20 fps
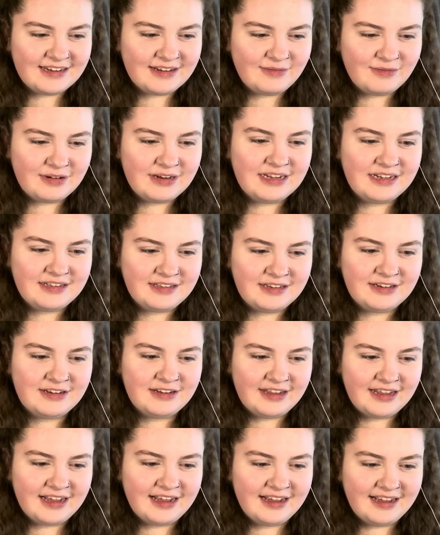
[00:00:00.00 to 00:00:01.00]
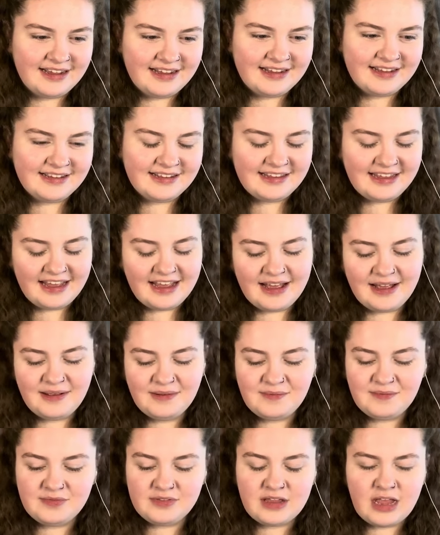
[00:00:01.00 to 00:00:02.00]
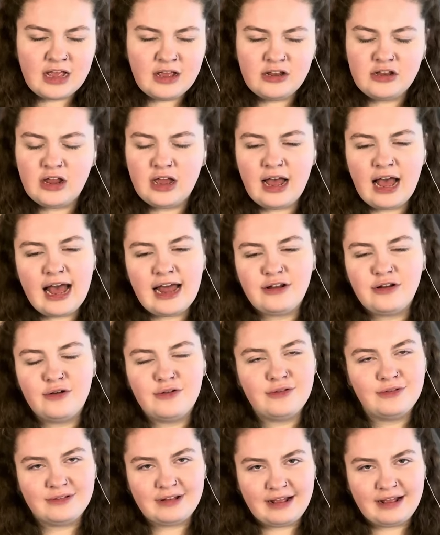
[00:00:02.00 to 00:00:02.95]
We need to do that. Yeah. No, I don't.